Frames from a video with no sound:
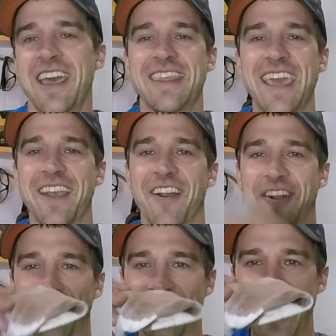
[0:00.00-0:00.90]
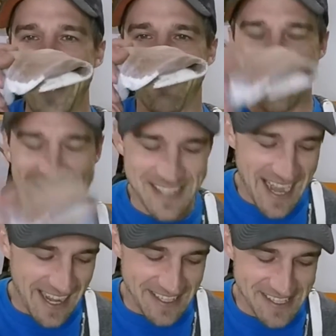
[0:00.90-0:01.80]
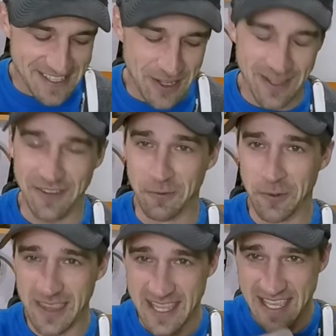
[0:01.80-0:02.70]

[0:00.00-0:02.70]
They are great for staining. So they're really